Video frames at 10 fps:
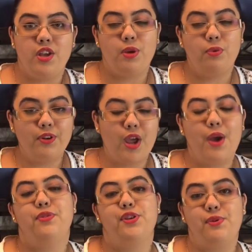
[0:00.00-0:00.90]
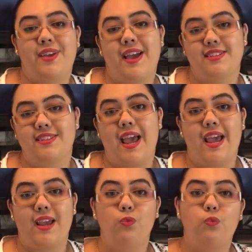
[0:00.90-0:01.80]
You will know that you get
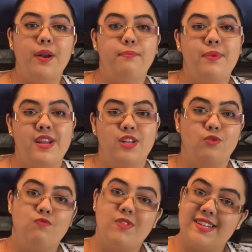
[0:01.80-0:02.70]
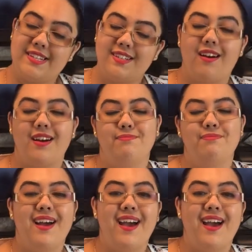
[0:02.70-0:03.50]
a 1-minute reading time